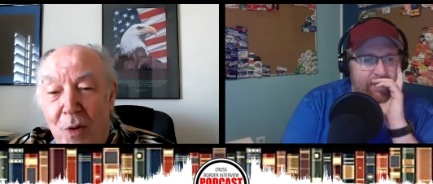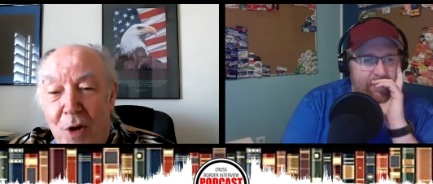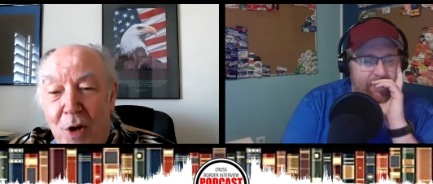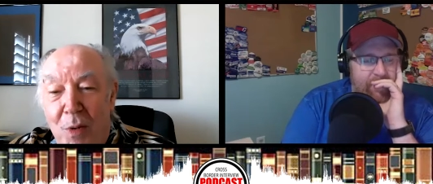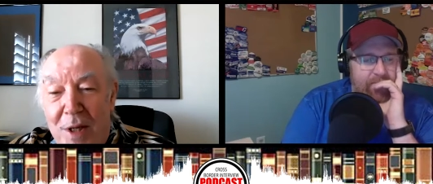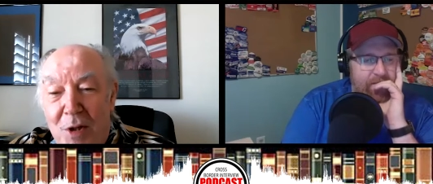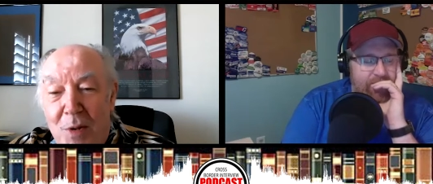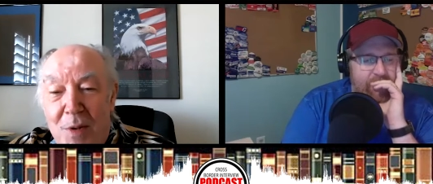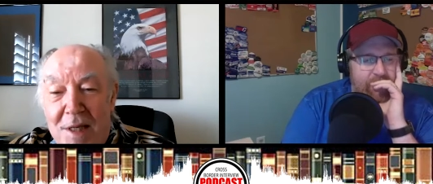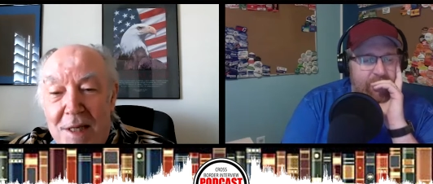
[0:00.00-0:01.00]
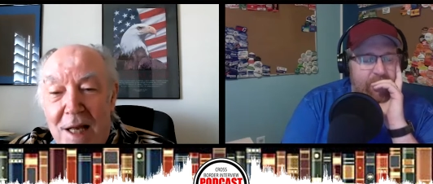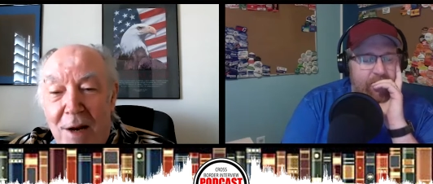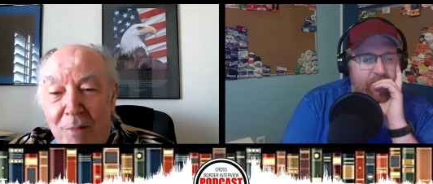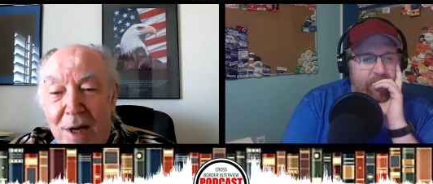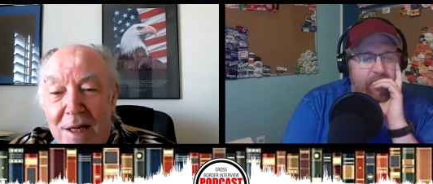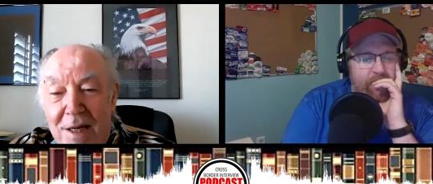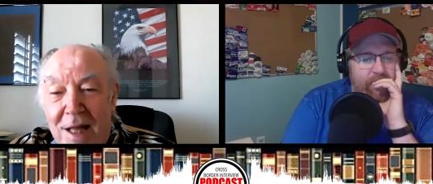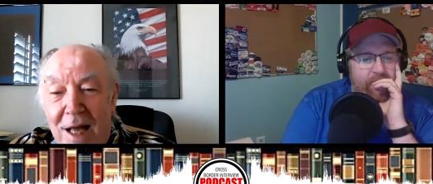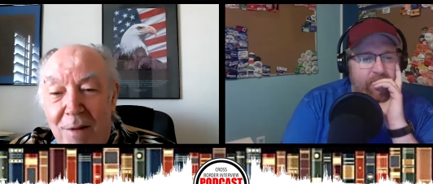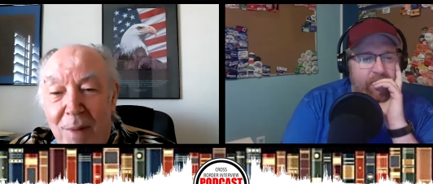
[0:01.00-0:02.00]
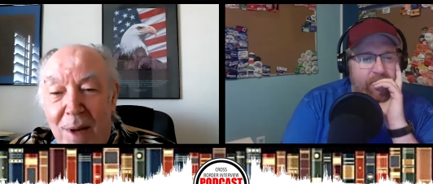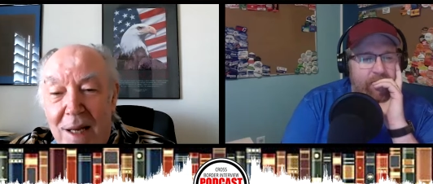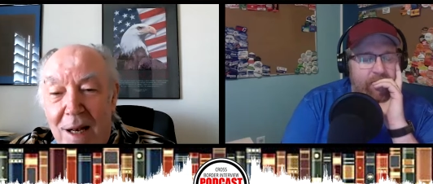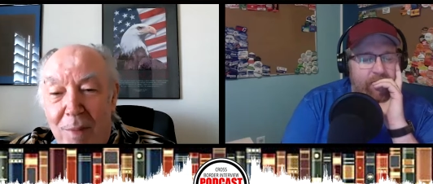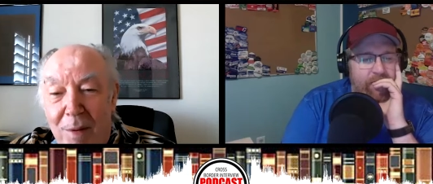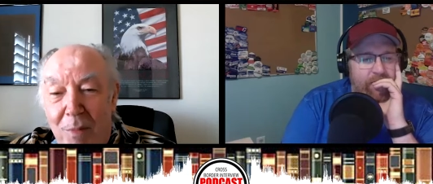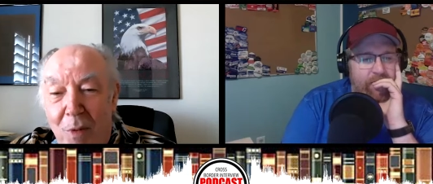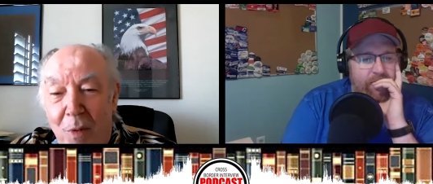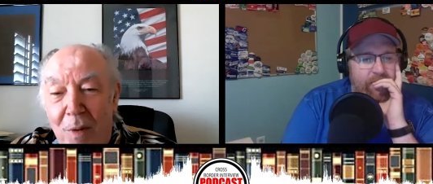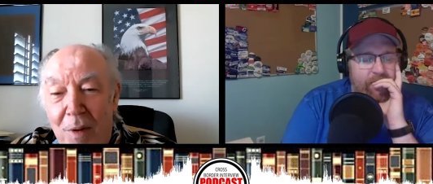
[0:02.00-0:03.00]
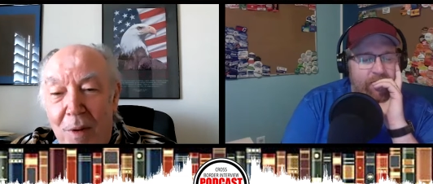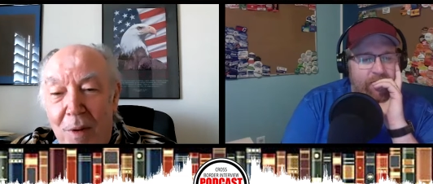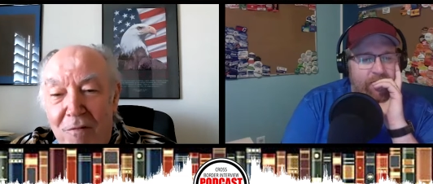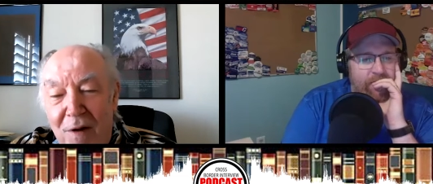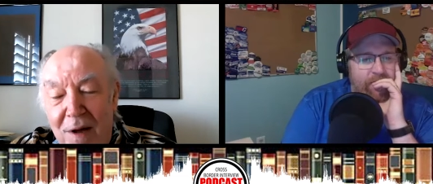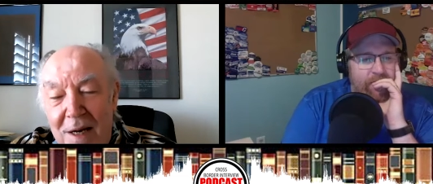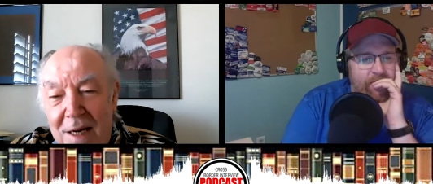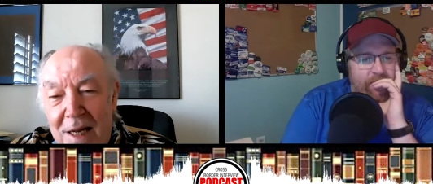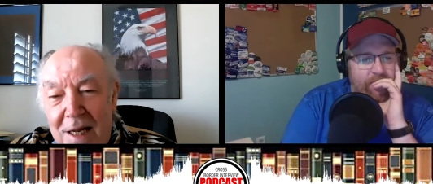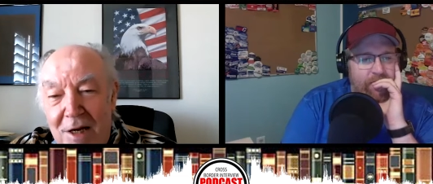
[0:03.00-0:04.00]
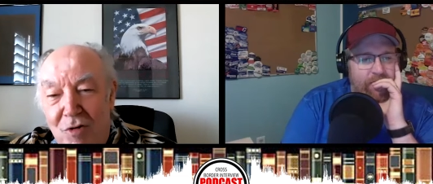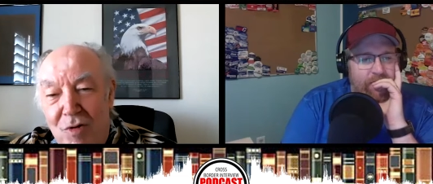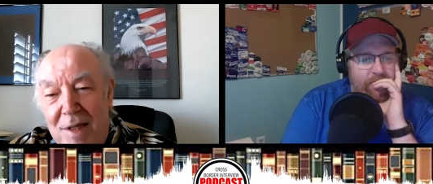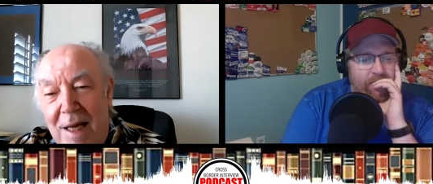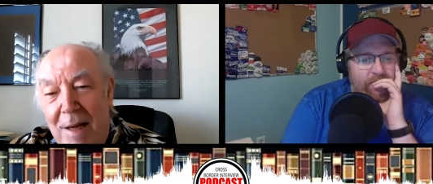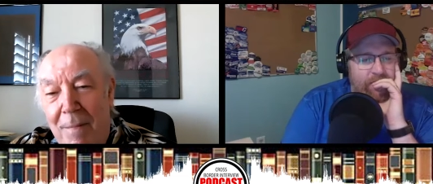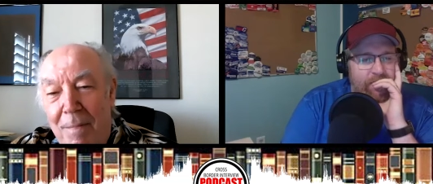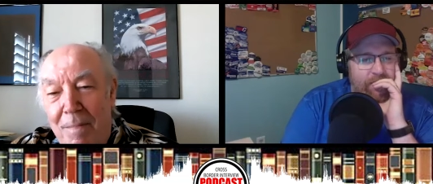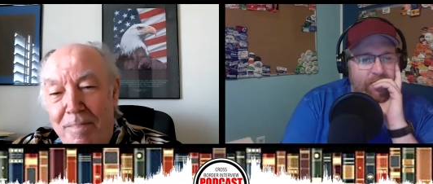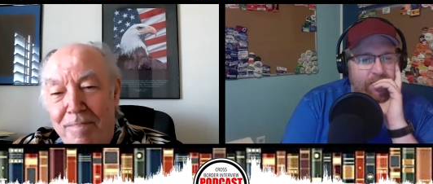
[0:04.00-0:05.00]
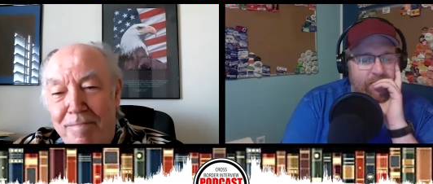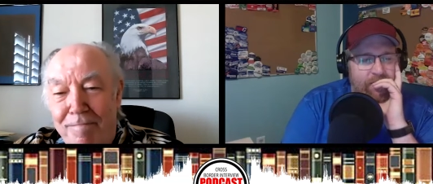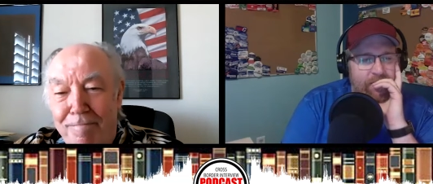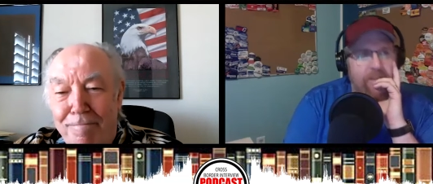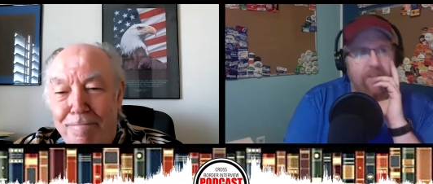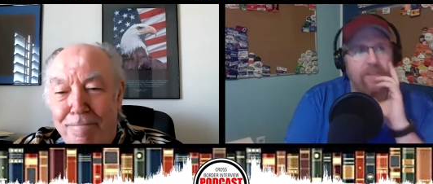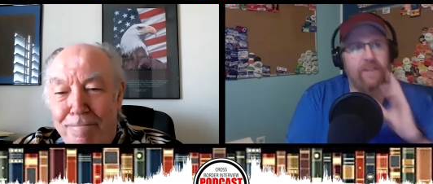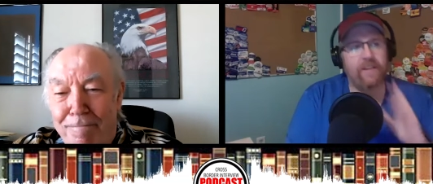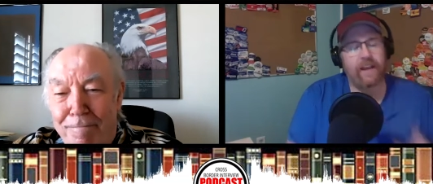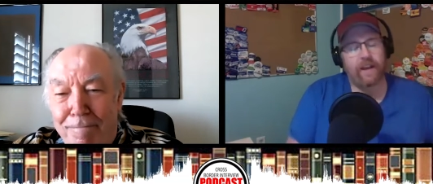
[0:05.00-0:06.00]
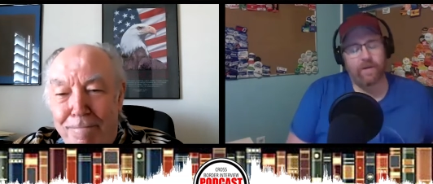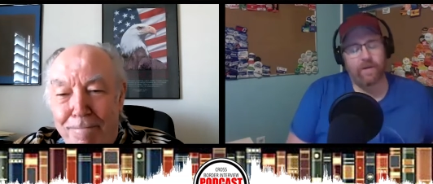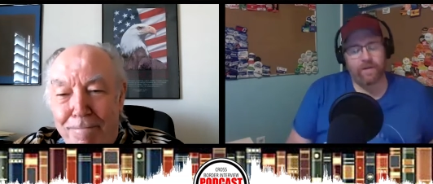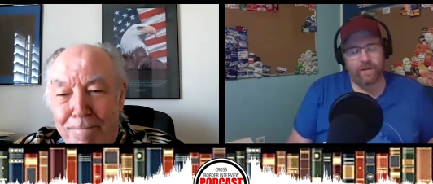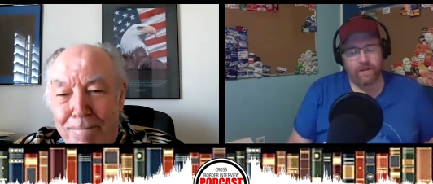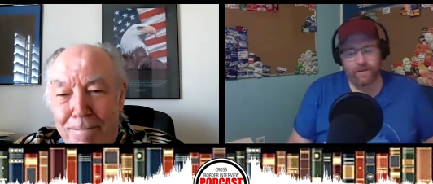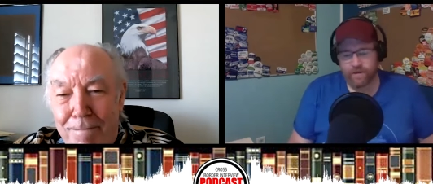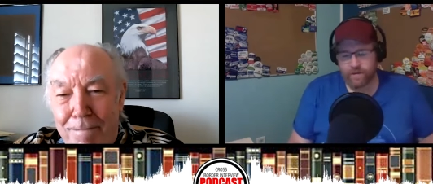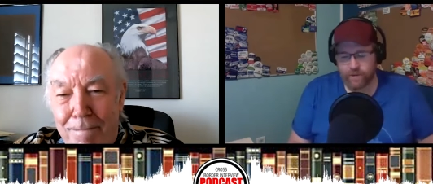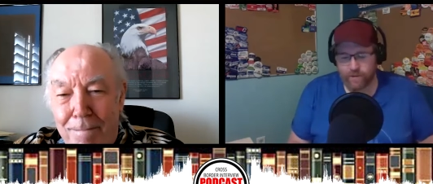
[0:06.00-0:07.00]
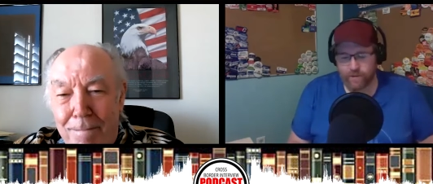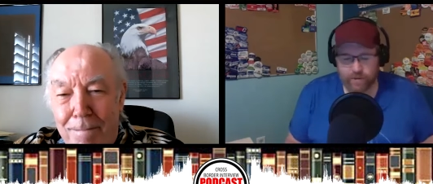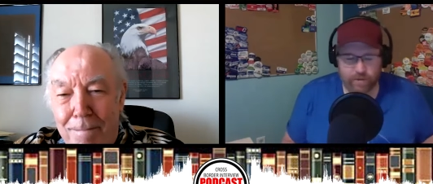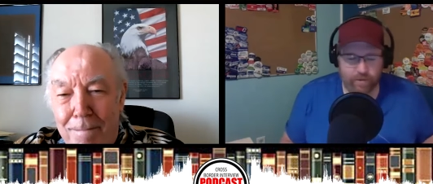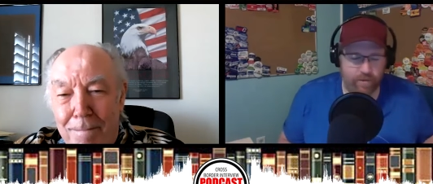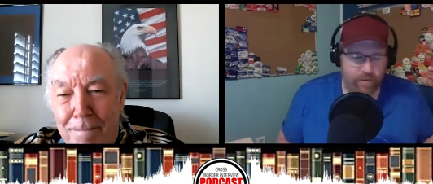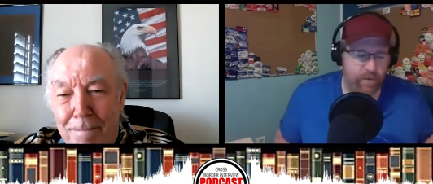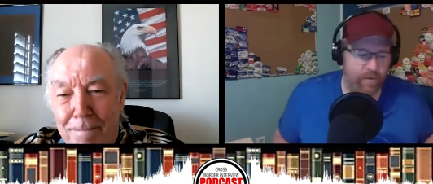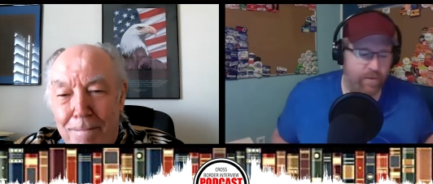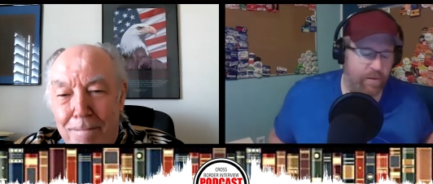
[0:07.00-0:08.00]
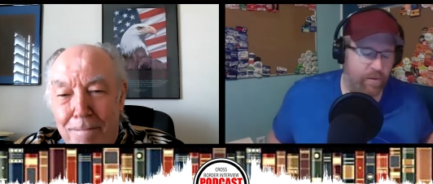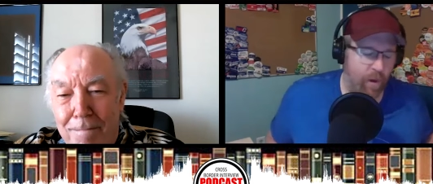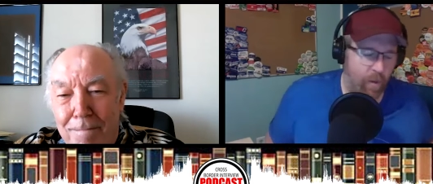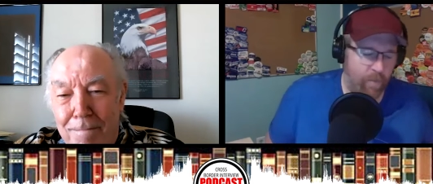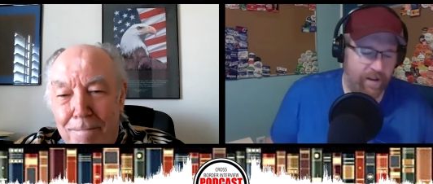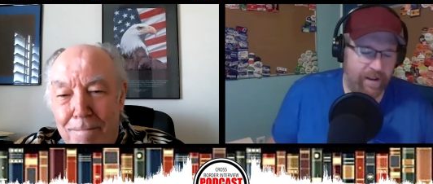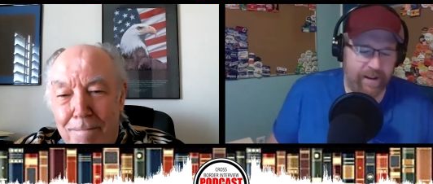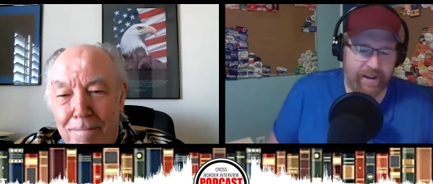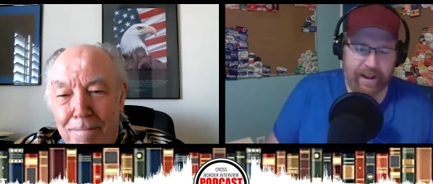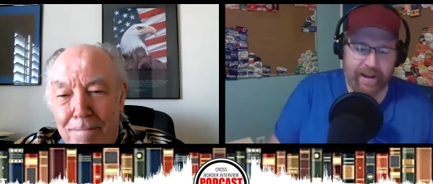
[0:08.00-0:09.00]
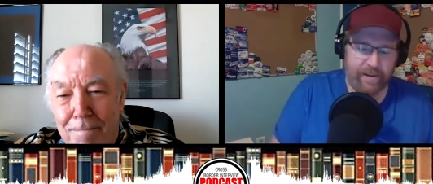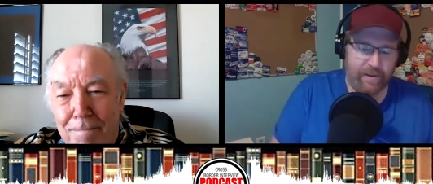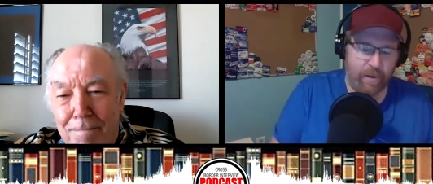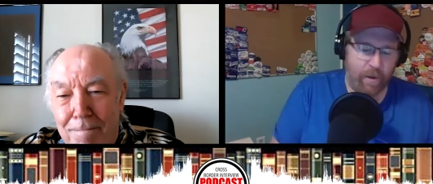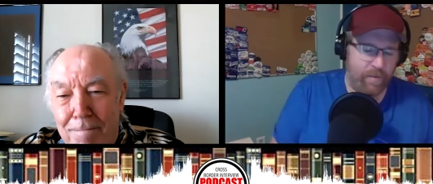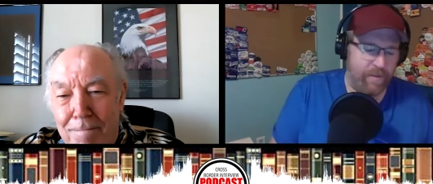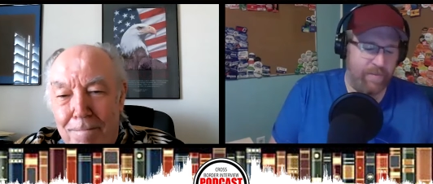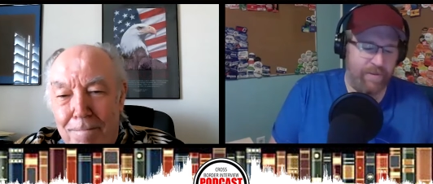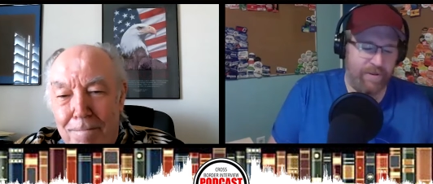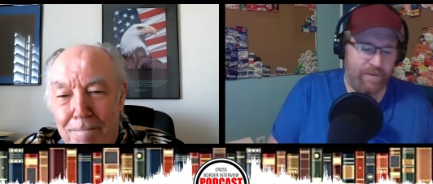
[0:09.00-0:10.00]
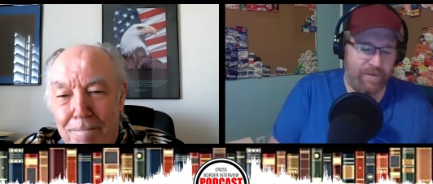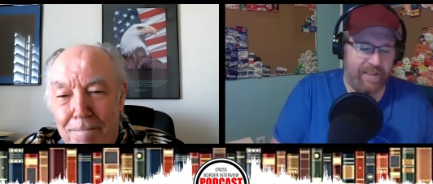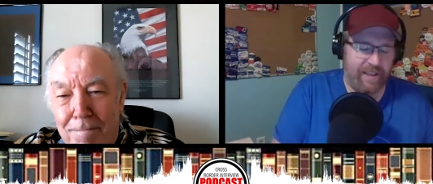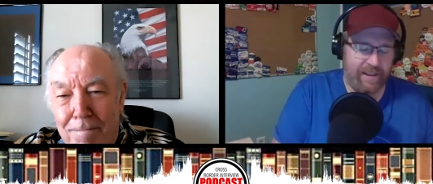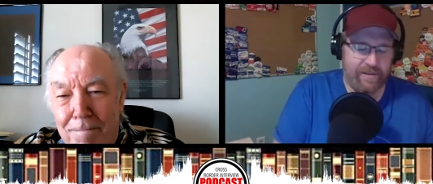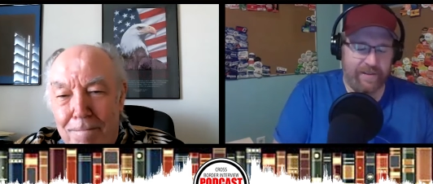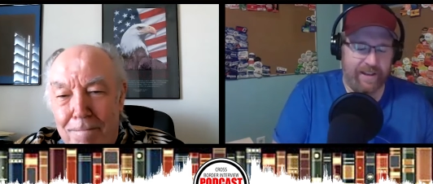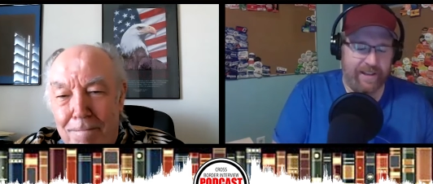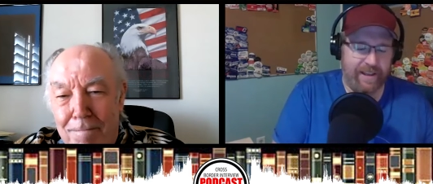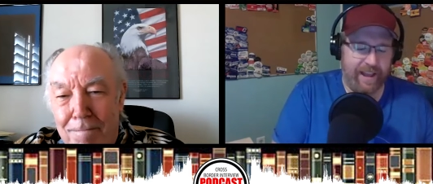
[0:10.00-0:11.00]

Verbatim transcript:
Speaker 1: Q E two to celebrate. And that'll make it a little bit more fun and interesting.
Speaker 2: Now, you you you you open and you open the book with, like you said, a